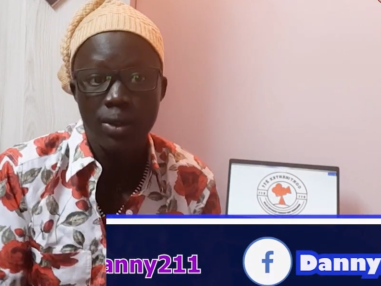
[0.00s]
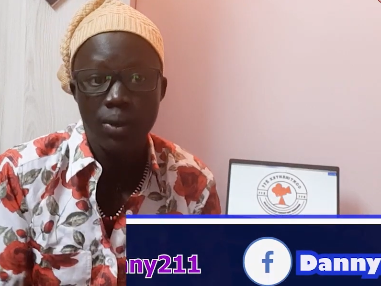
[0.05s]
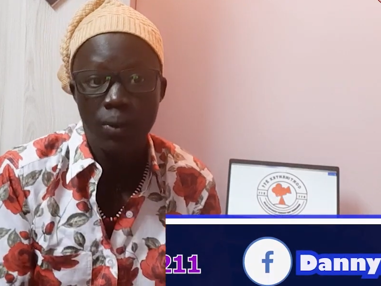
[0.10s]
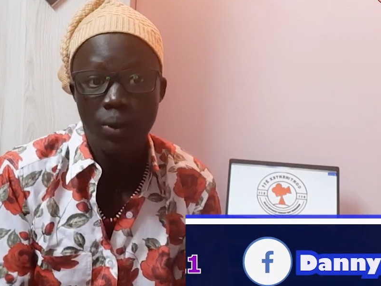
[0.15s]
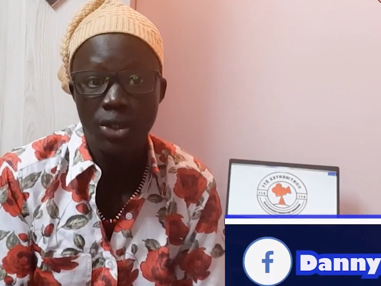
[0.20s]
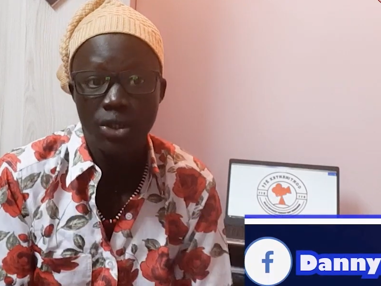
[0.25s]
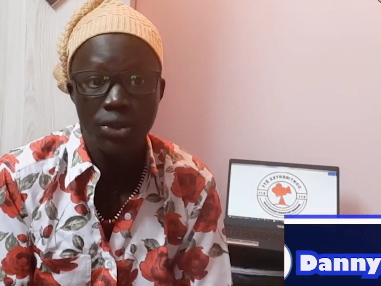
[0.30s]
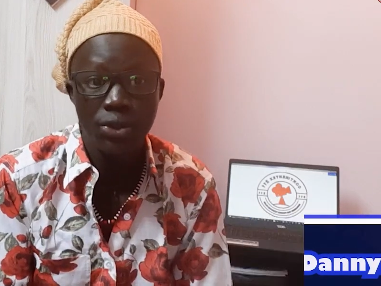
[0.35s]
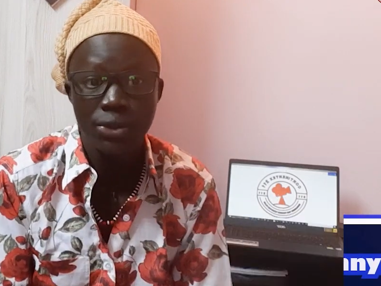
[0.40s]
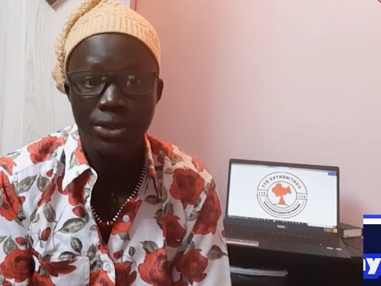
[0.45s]

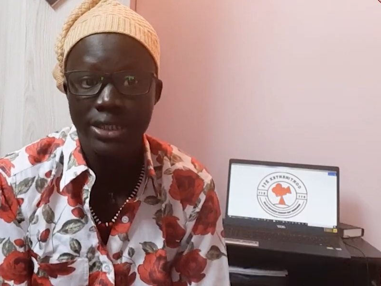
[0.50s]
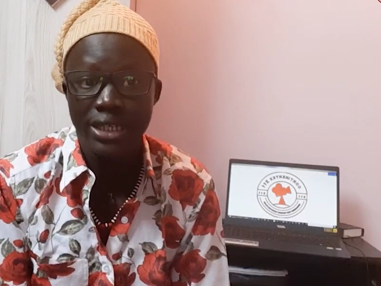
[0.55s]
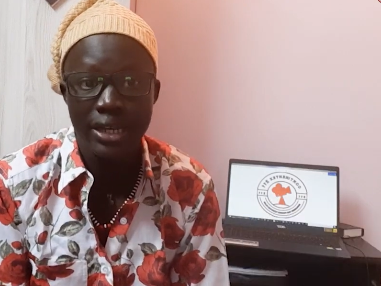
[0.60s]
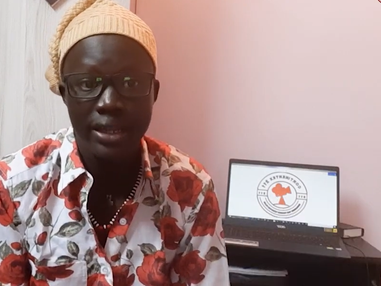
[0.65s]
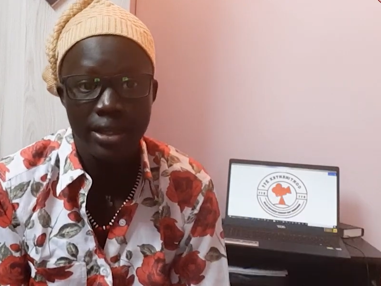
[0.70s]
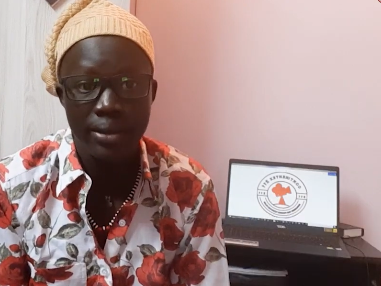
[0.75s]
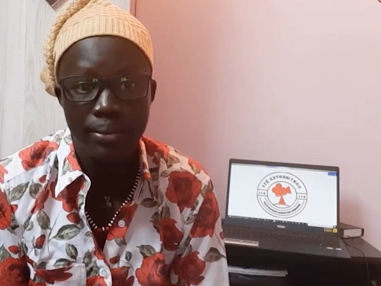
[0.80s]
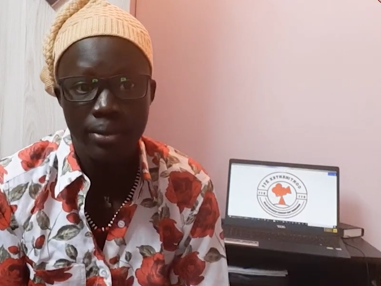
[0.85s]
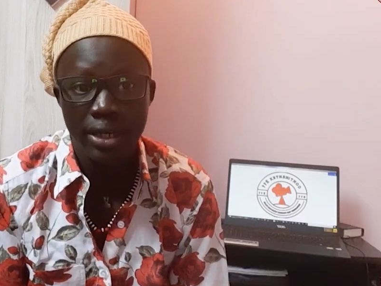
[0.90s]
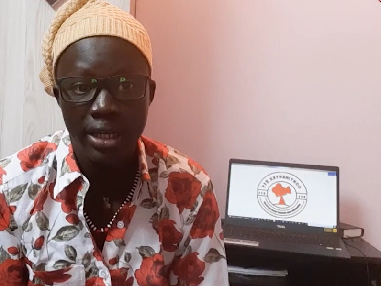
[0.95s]
What do you tell
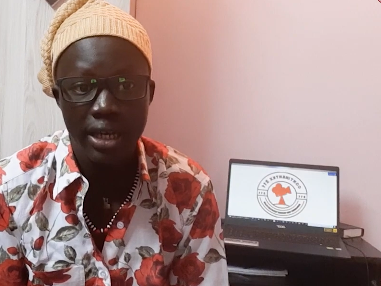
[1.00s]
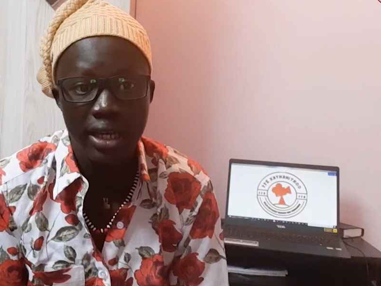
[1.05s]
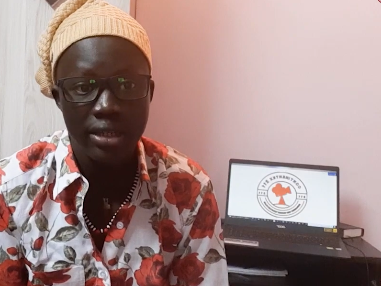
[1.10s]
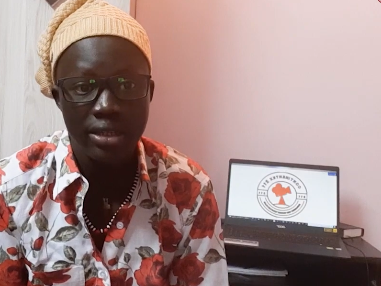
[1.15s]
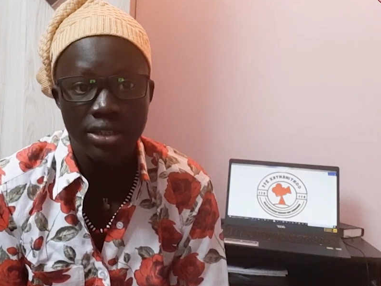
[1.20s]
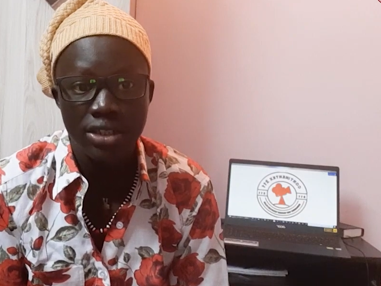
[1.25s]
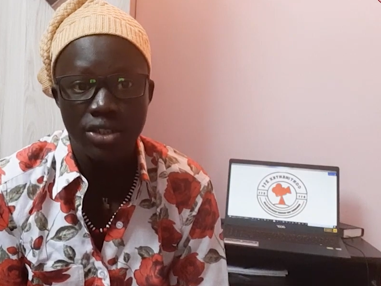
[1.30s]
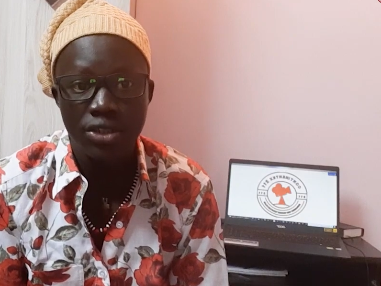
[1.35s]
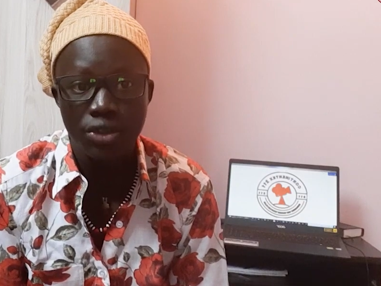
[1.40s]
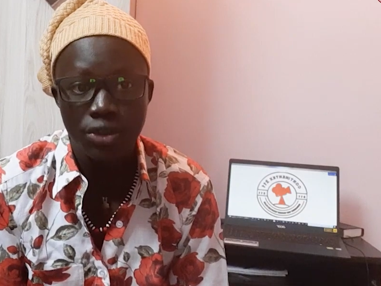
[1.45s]
them
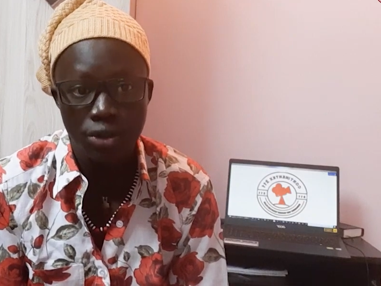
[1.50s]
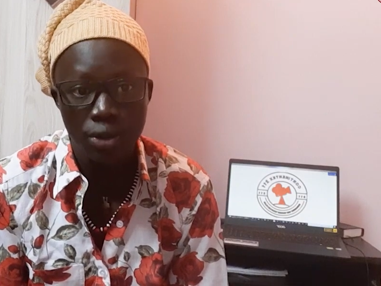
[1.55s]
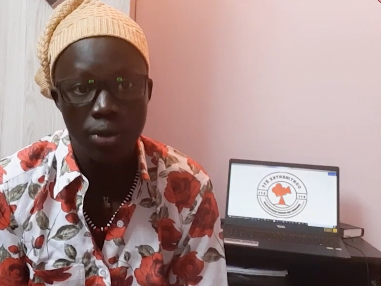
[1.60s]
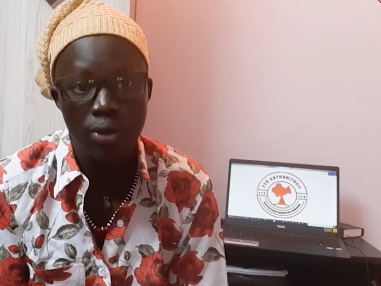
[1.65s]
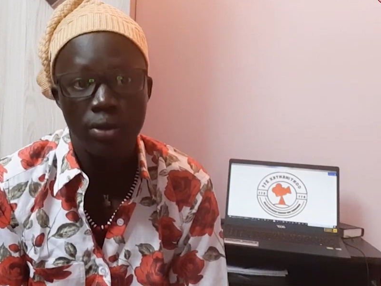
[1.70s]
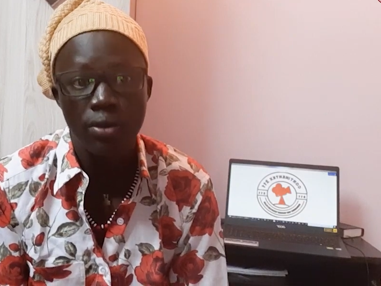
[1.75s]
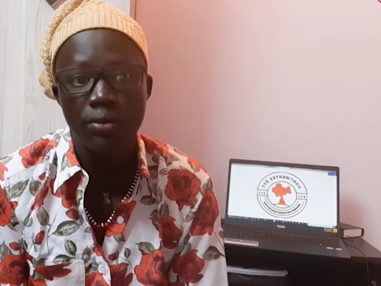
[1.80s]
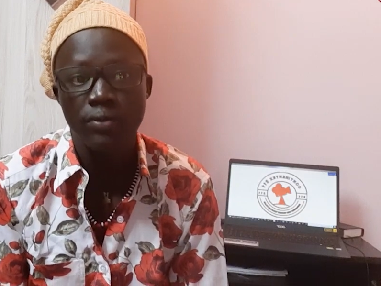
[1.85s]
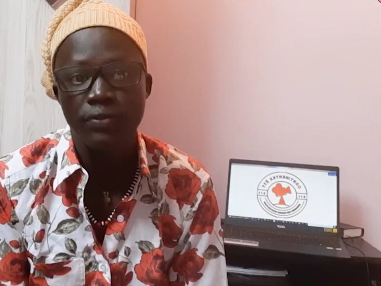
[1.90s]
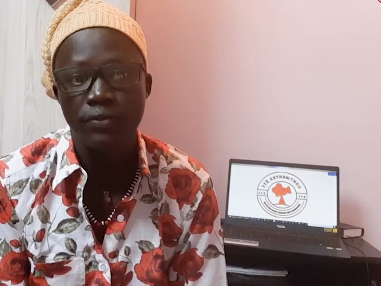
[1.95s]
regarding
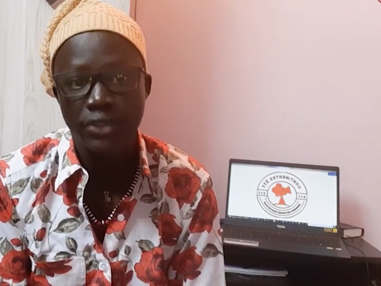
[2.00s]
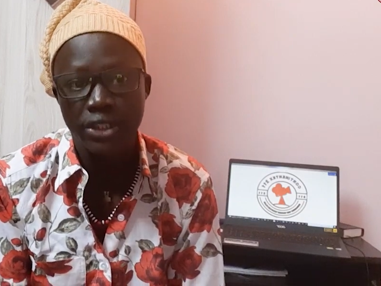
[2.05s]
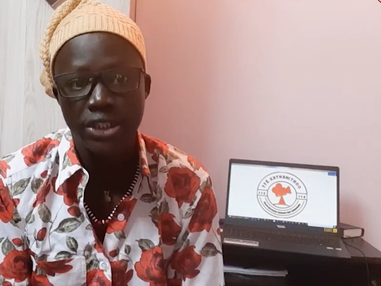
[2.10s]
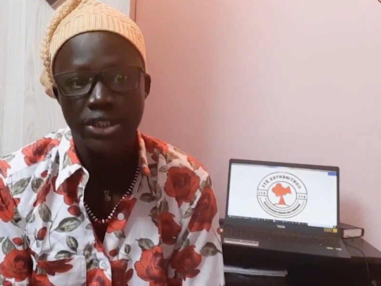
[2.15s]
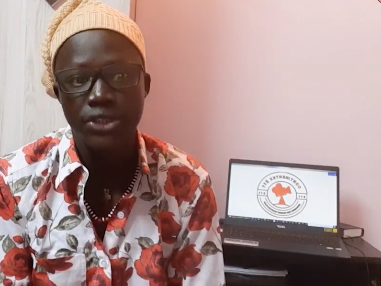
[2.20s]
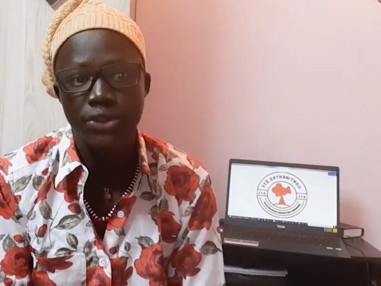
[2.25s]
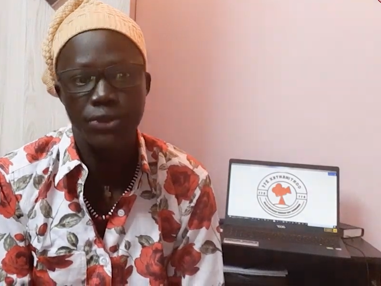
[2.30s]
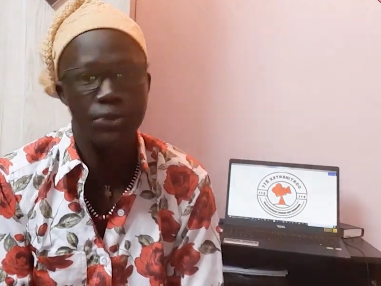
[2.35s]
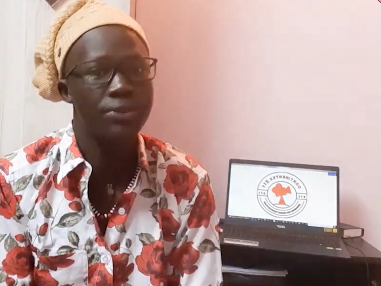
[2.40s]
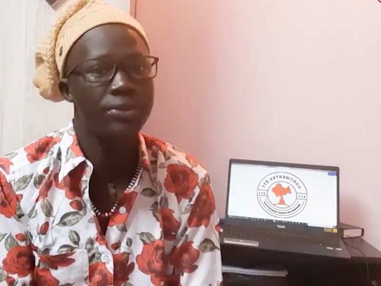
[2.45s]
your
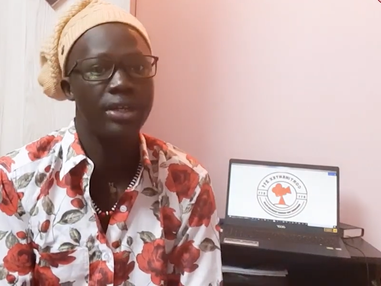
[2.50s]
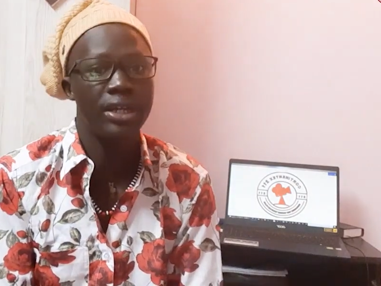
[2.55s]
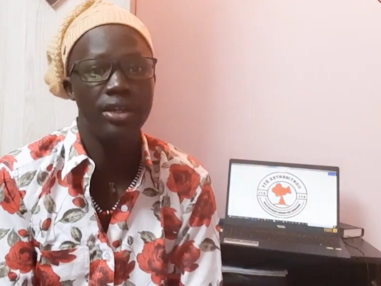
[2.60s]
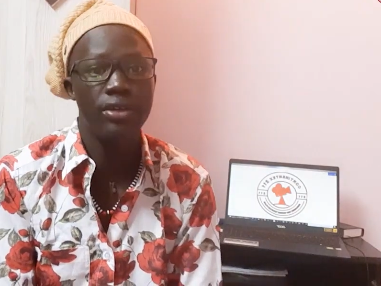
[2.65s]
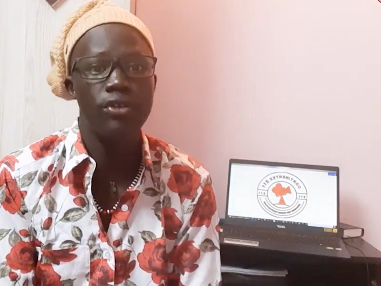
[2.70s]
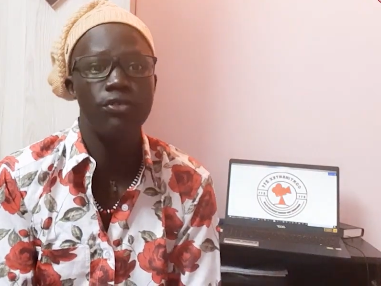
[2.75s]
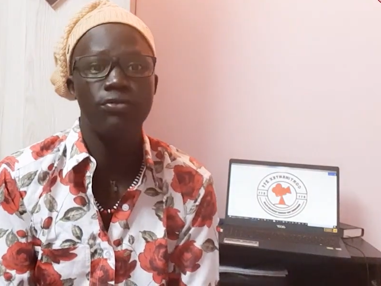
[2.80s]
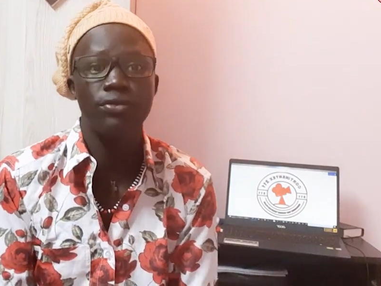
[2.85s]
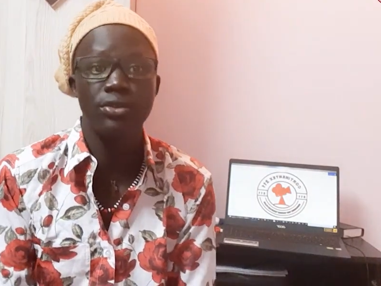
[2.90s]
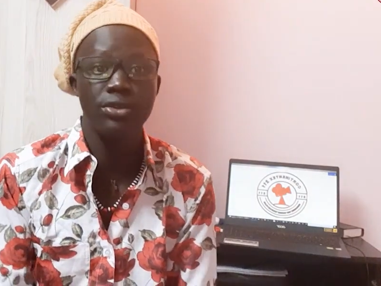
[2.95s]
visit to any
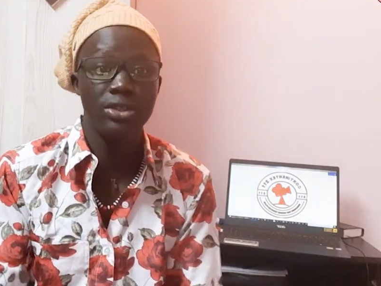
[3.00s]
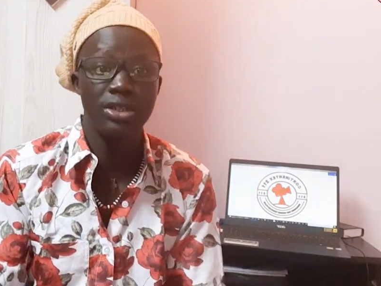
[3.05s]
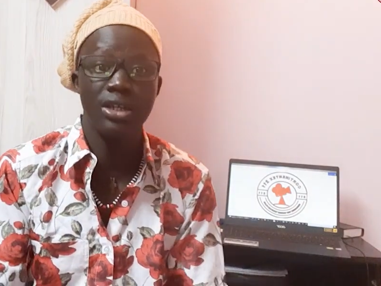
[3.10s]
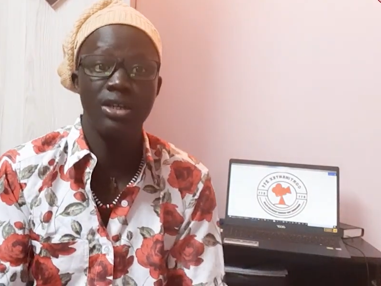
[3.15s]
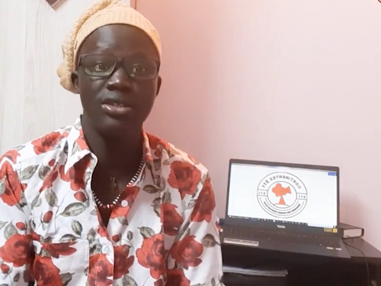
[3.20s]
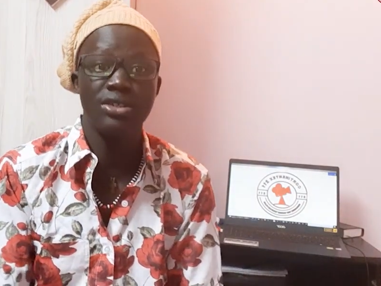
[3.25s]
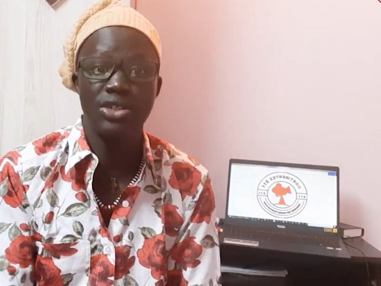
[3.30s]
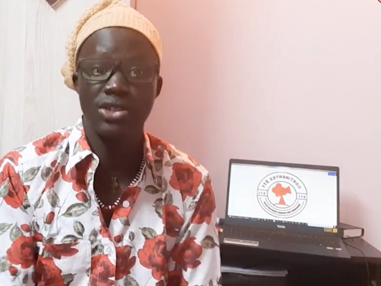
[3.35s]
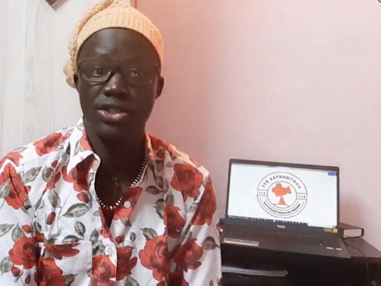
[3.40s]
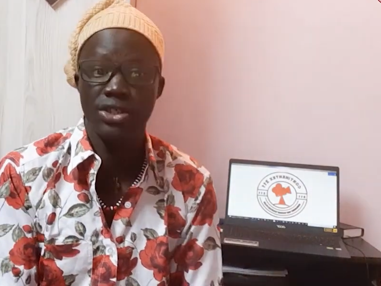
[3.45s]
of those
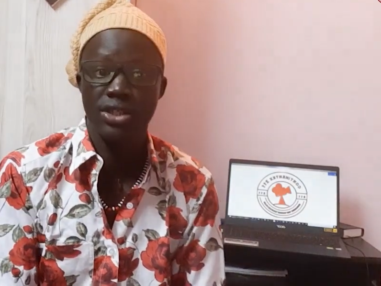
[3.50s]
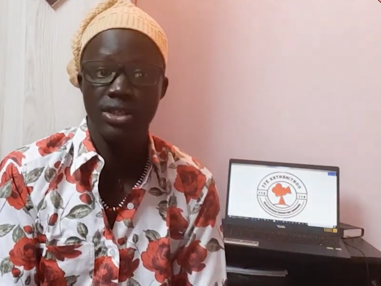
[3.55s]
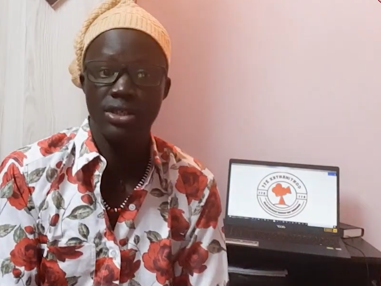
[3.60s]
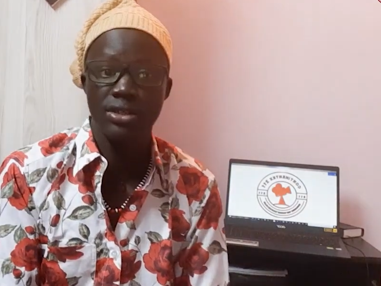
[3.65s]
countries?